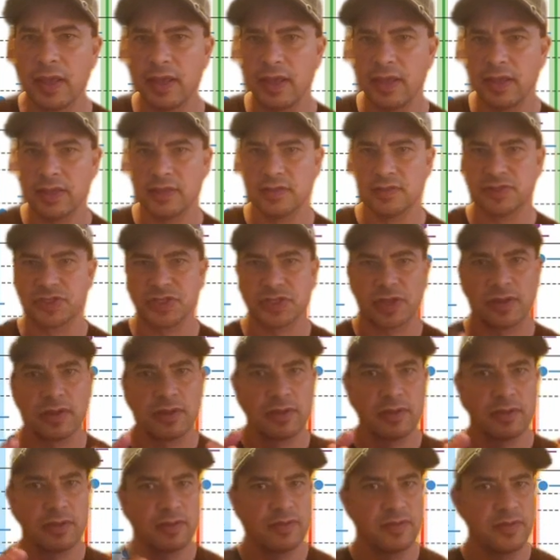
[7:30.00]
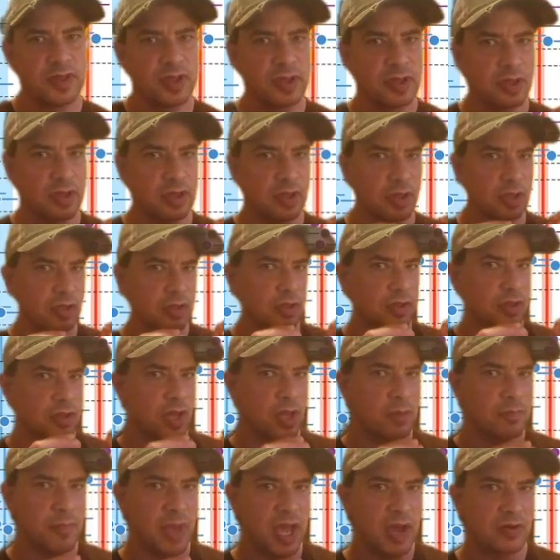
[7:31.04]
is the
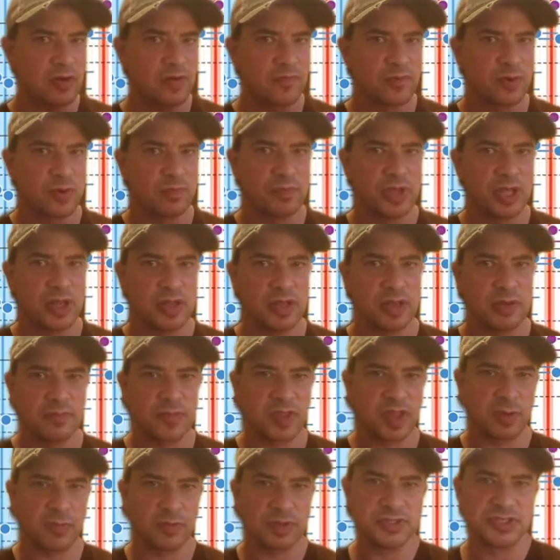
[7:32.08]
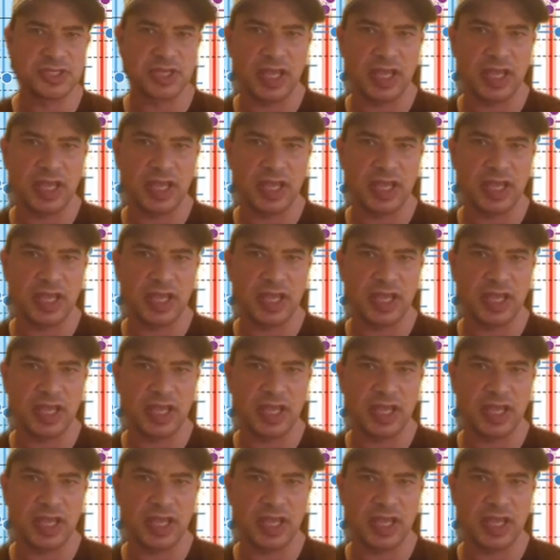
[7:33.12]
amount of rubidium that was